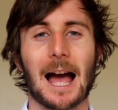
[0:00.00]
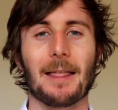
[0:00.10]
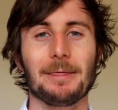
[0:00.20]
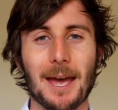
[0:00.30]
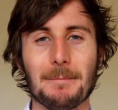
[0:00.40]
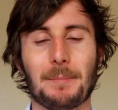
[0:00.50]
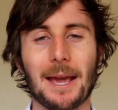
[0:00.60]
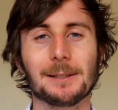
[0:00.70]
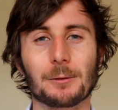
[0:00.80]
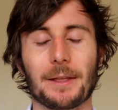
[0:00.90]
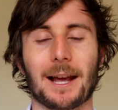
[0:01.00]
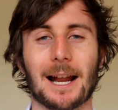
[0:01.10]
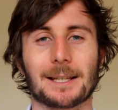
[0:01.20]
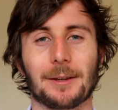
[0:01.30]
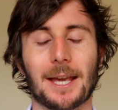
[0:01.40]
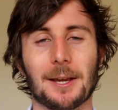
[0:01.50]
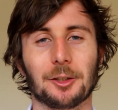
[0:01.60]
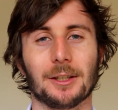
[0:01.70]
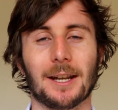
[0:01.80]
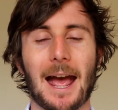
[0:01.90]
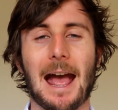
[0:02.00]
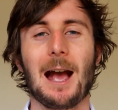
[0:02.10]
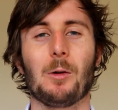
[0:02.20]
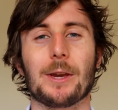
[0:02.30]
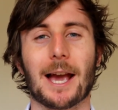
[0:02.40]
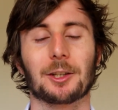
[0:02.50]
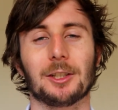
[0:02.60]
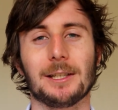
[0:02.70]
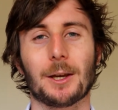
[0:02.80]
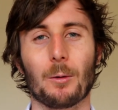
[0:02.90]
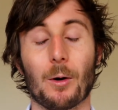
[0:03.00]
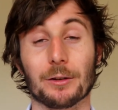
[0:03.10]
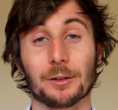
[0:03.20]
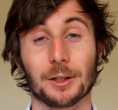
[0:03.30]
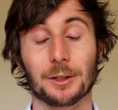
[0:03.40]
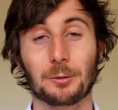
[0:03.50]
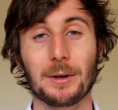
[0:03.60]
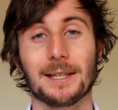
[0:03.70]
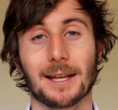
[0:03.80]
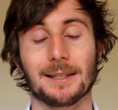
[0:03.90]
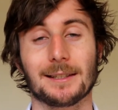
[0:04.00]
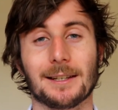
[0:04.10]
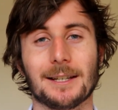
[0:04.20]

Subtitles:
and then based on that classification, how we actually go on to treat it.